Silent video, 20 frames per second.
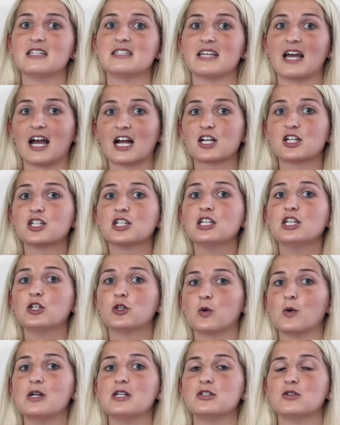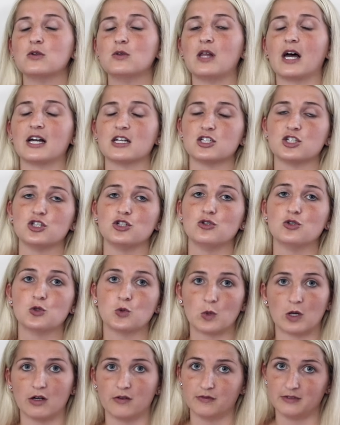it's actually going to last you
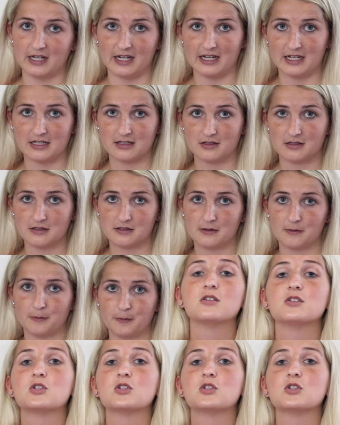12 days.